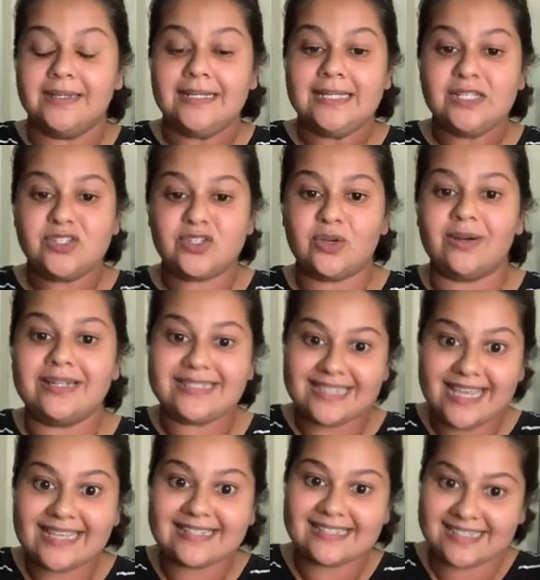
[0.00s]
So a
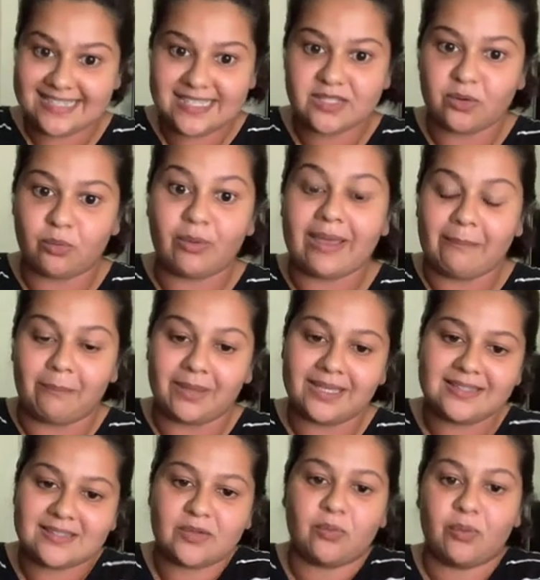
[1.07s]
text is a web.
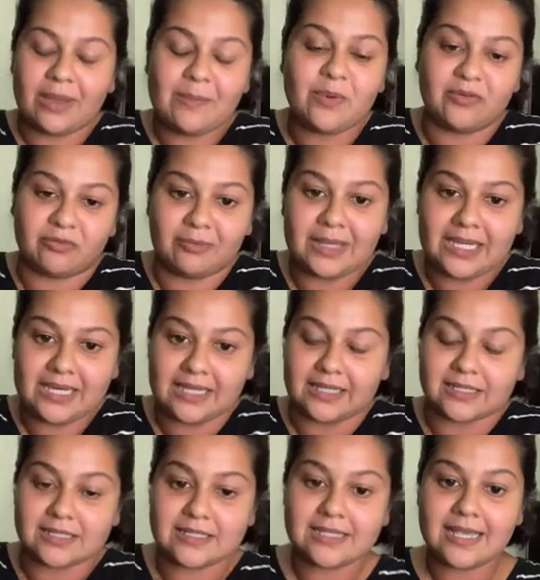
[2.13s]
It's a web of
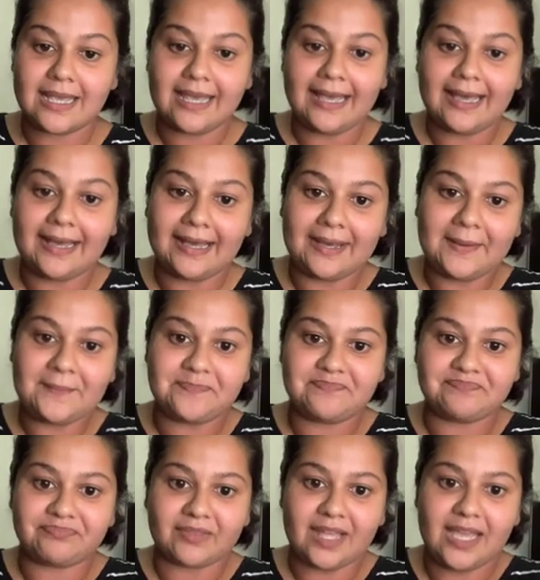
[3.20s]
meanings.
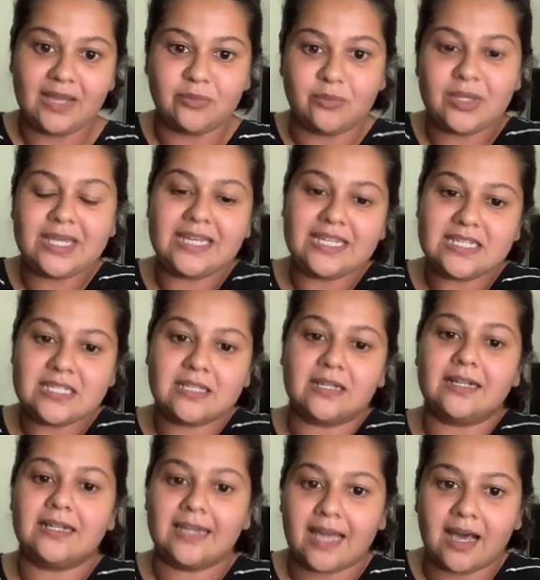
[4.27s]
and we need to
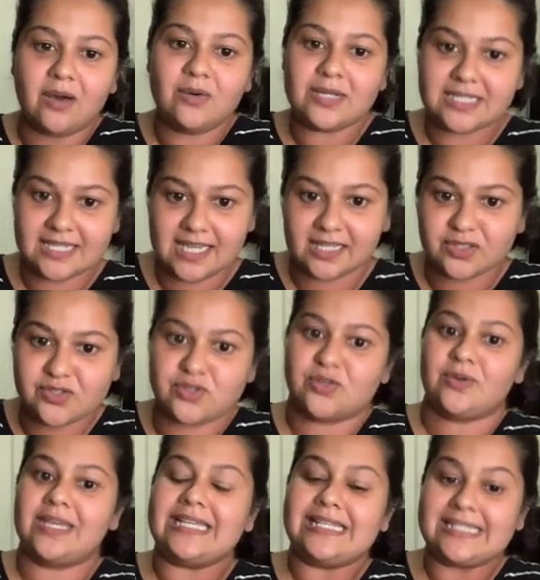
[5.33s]
allow a text to
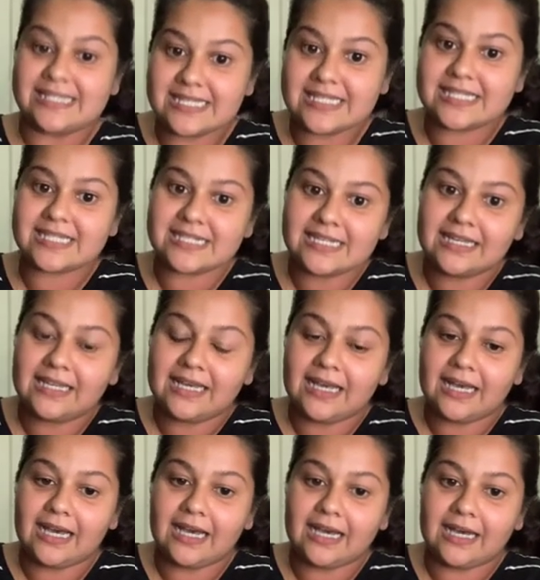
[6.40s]
exist,
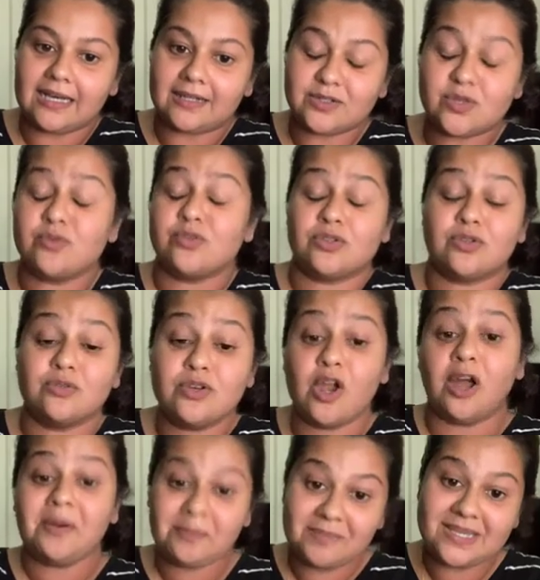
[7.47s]
to
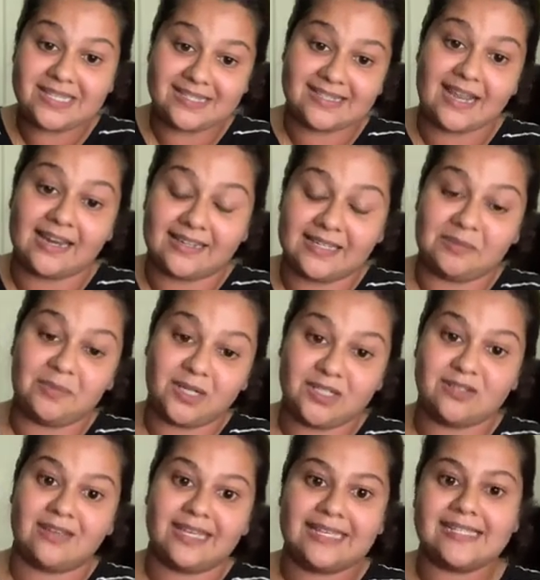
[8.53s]
not be static, but
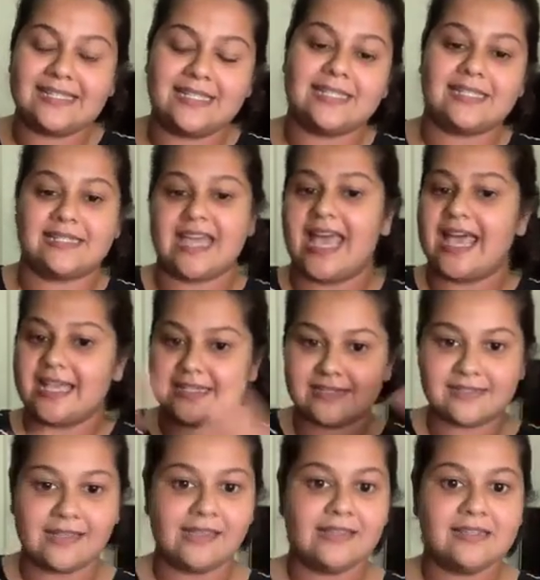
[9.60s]
to exist as
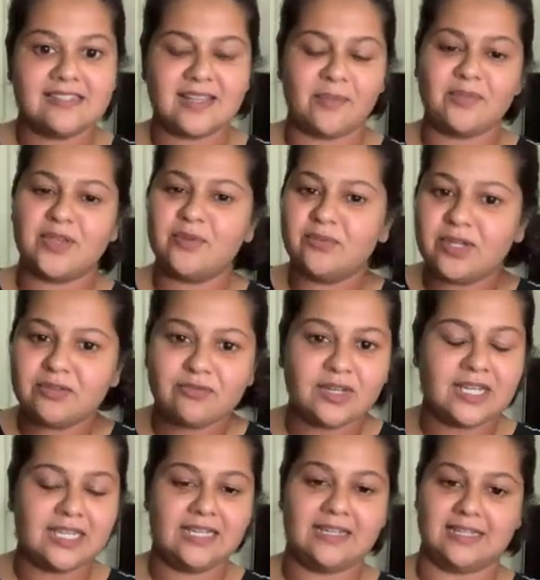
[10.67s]
something we
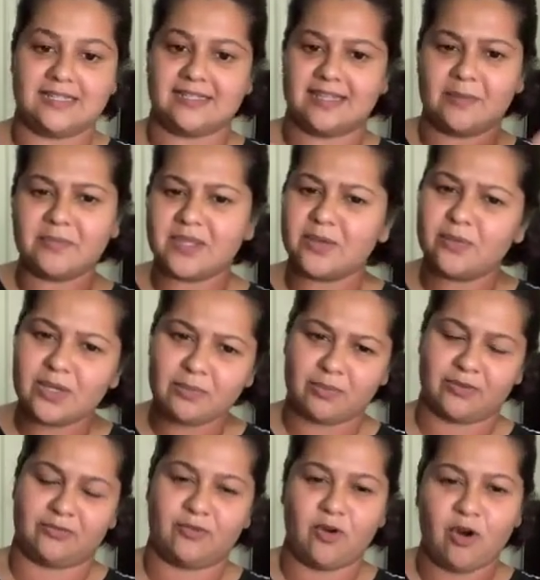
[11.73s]
read, as something we
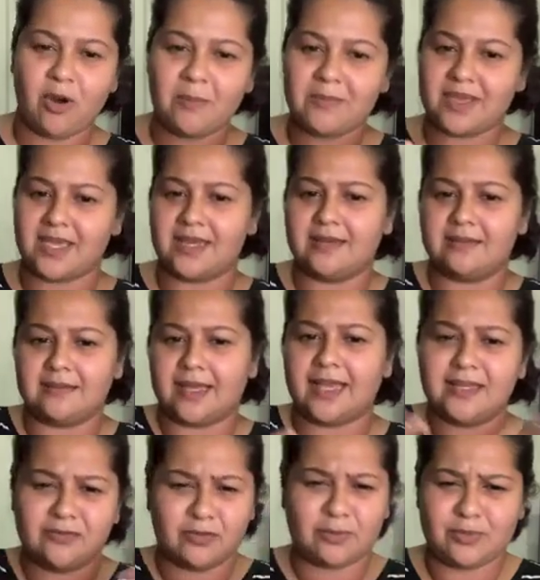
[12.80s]
perform, and kind
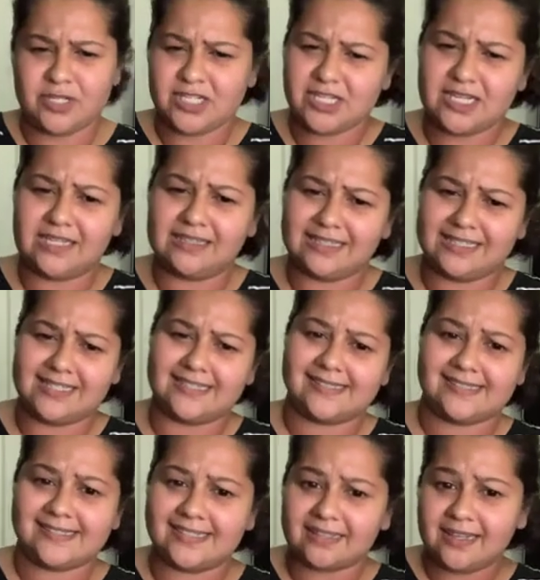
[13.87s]
of appreciate the text
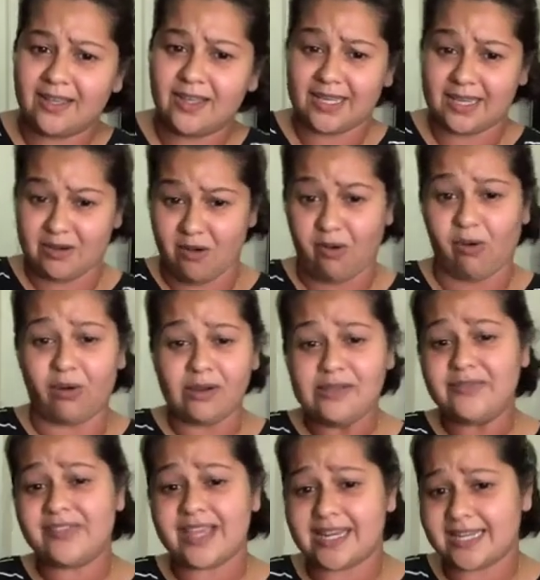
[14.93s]
in all
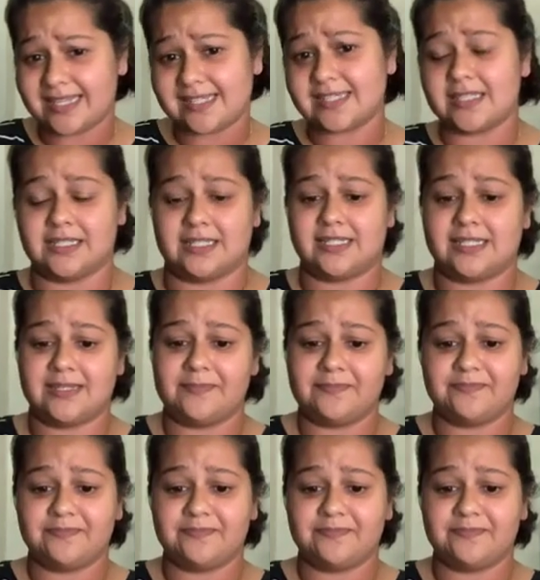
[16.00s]
of that essence.